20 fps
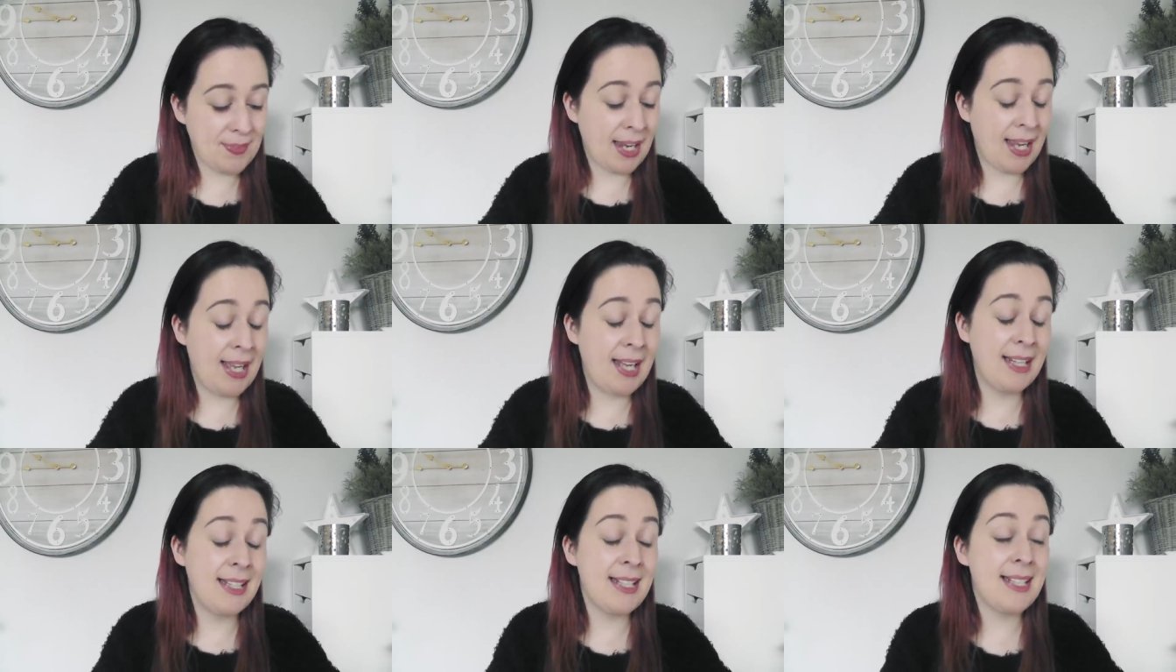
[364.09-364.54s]

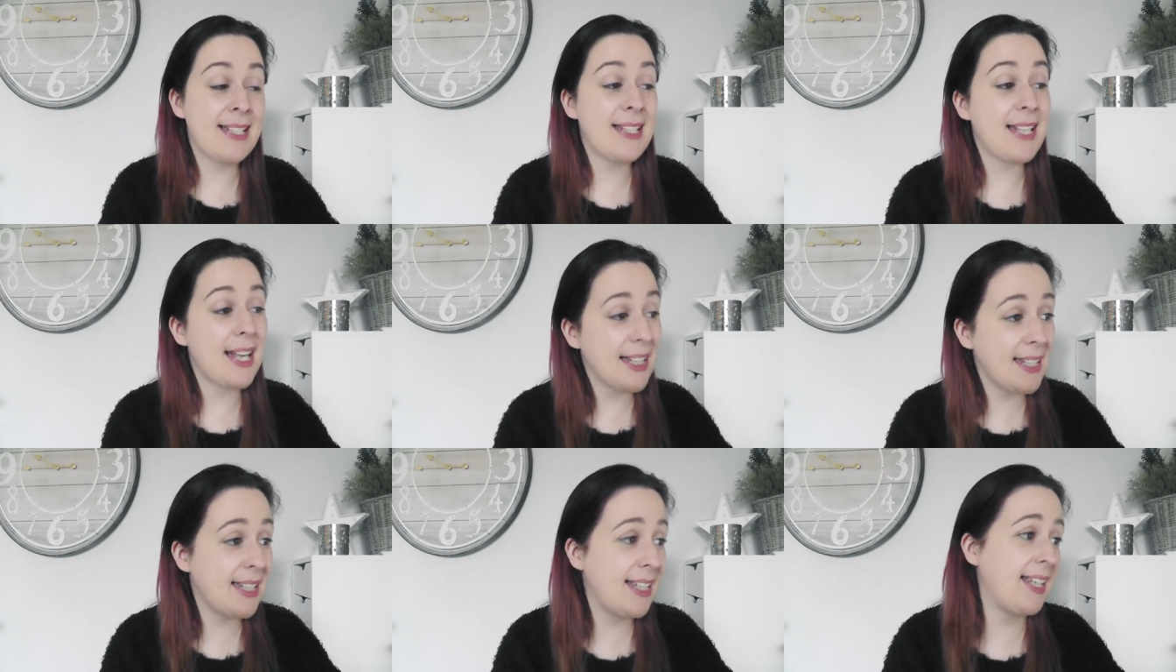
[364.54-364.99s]
And the
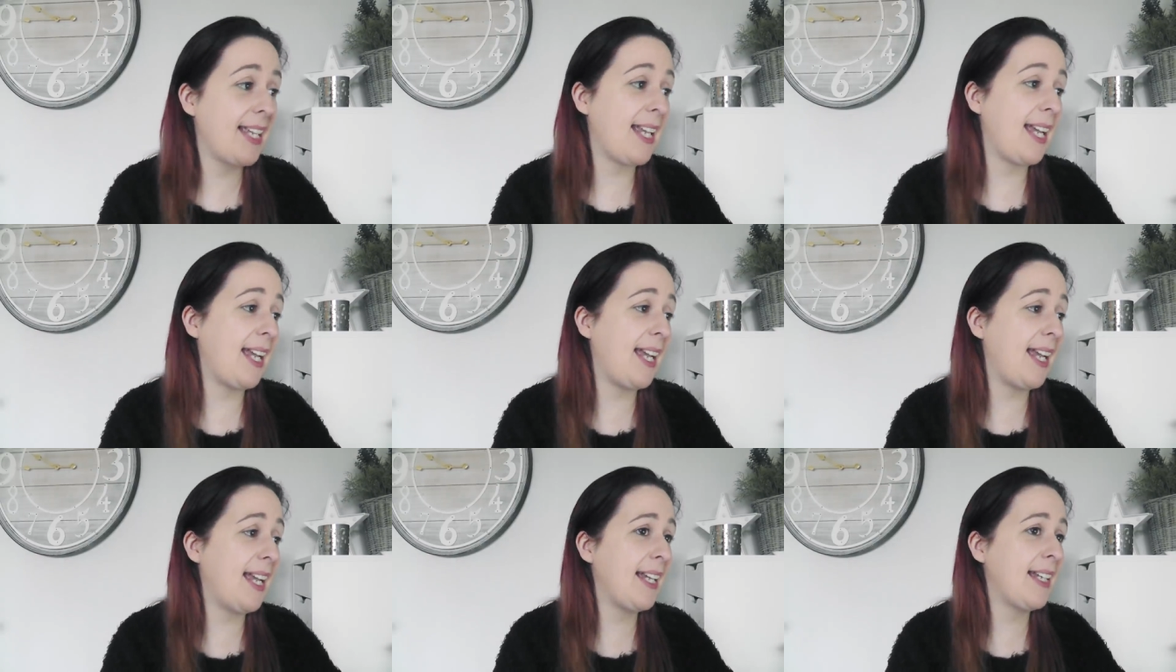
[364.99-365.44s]
second
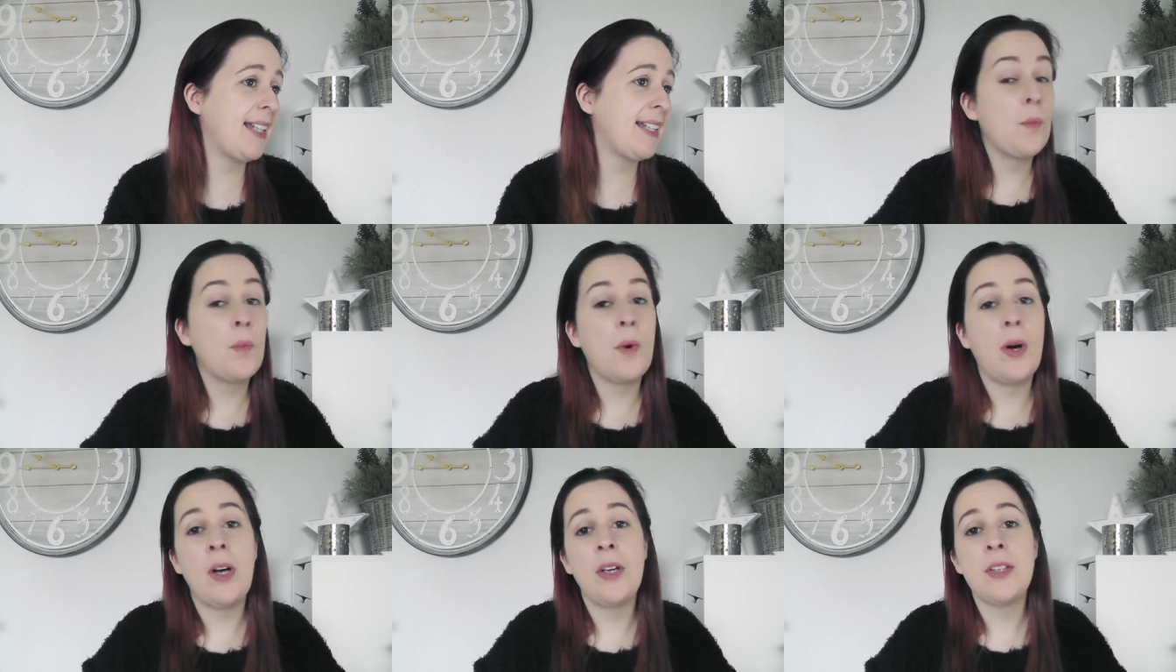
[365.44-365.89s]
cake
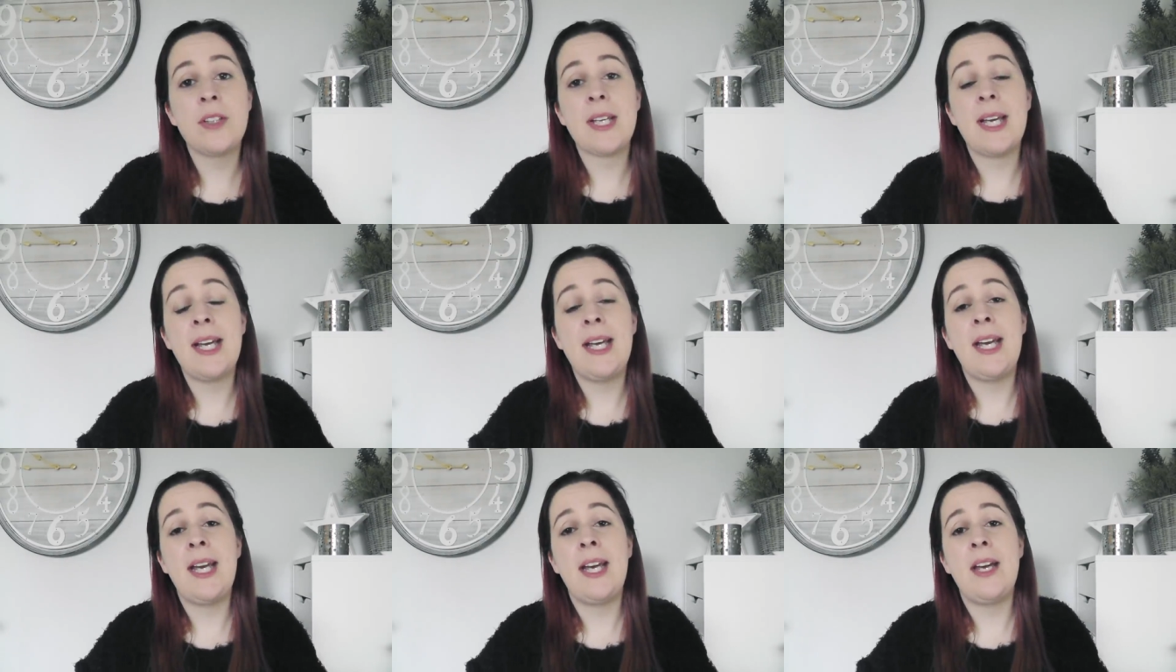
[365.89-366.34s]
was
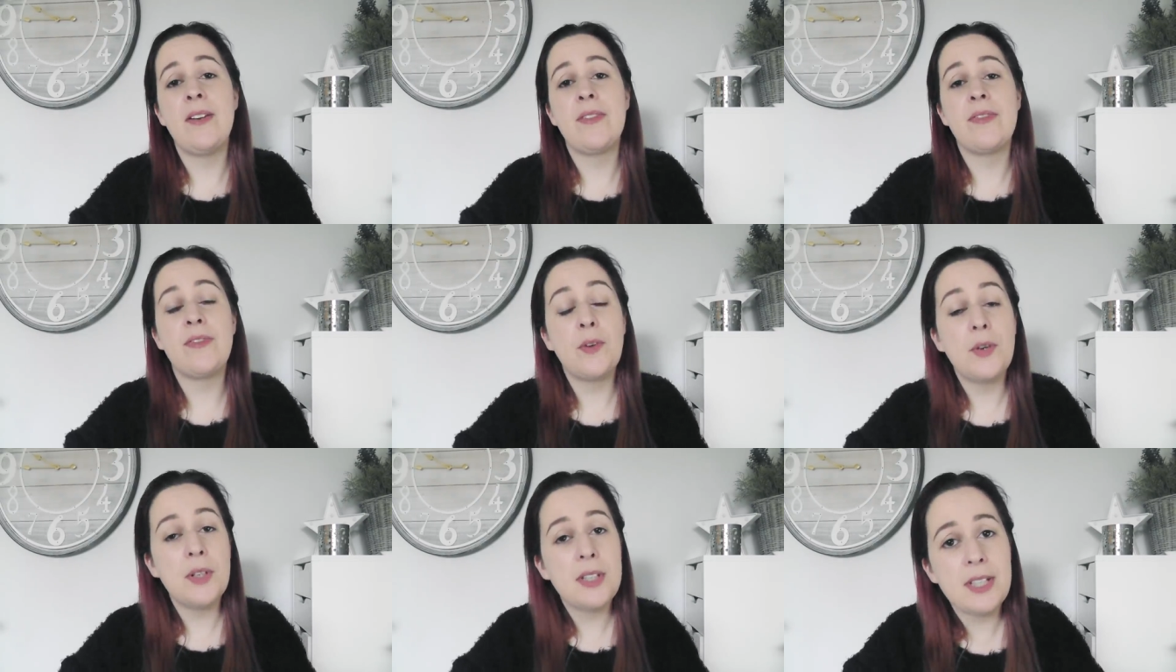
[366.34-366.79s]
a
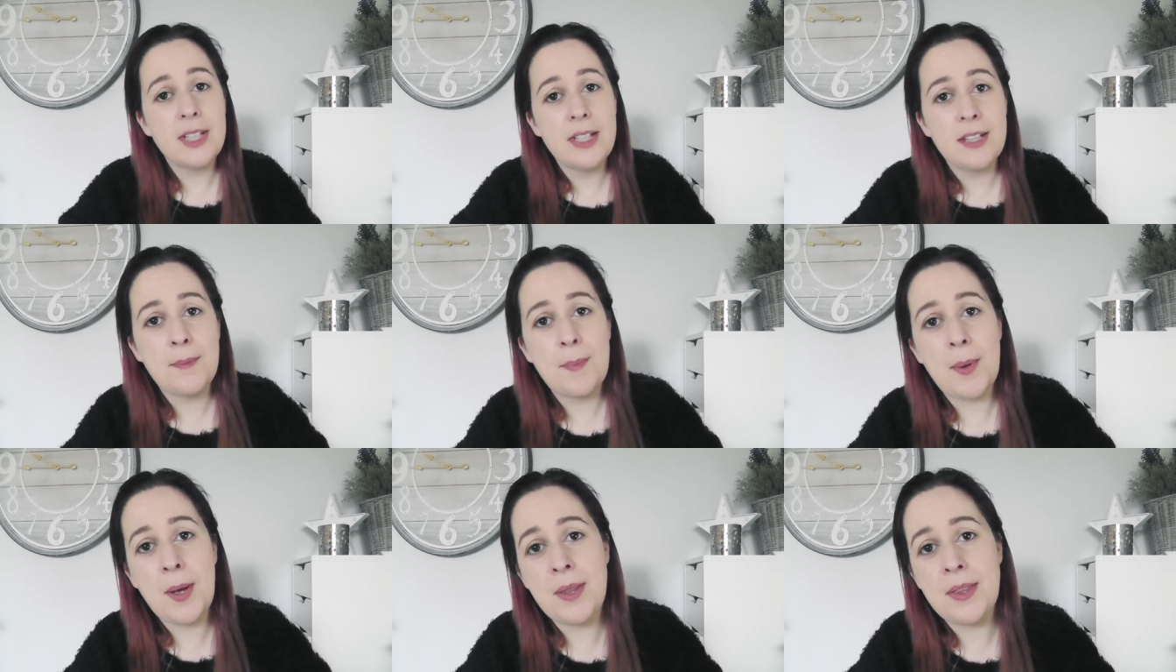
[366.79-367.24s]

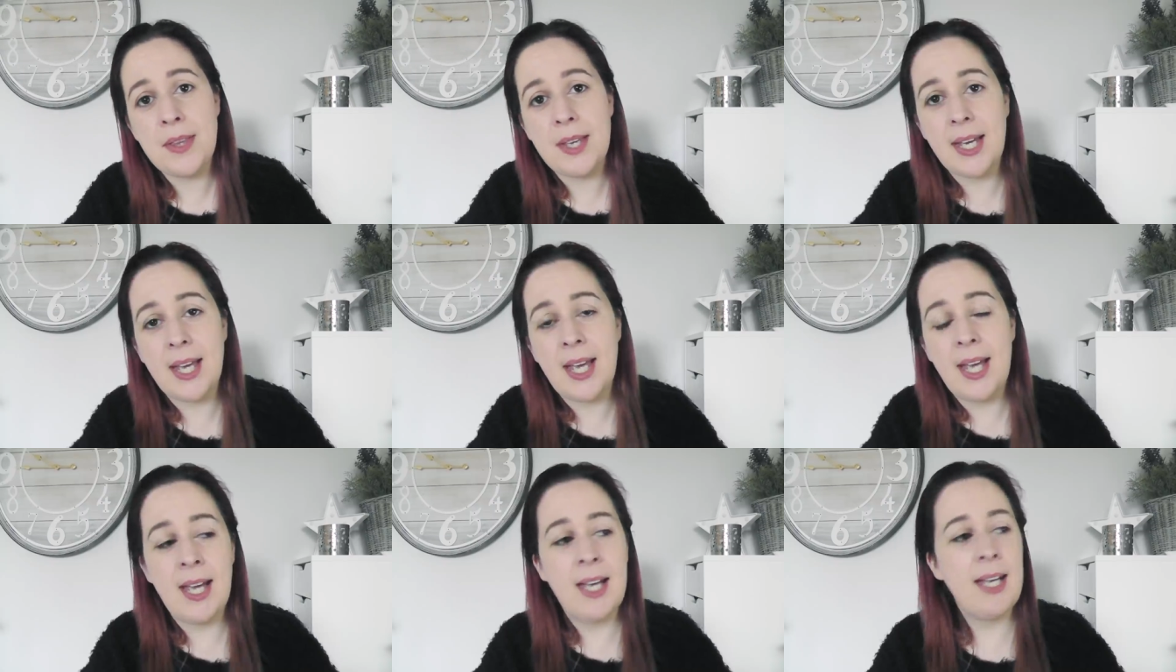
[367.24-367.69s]
40th birthday
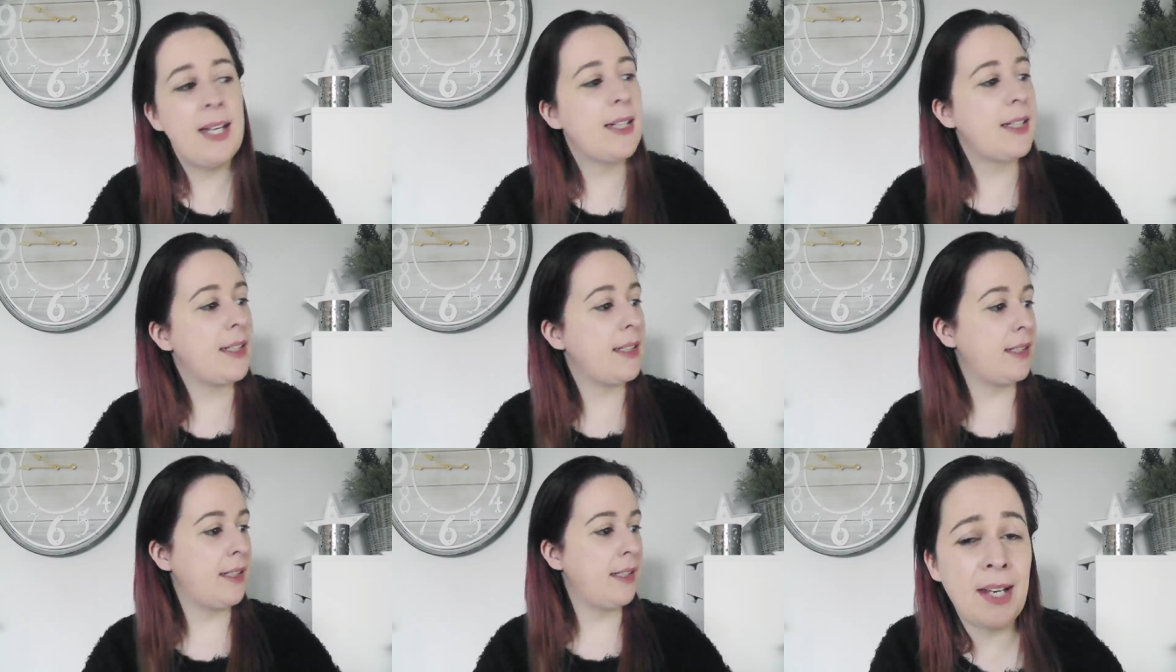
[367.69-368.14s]
cake.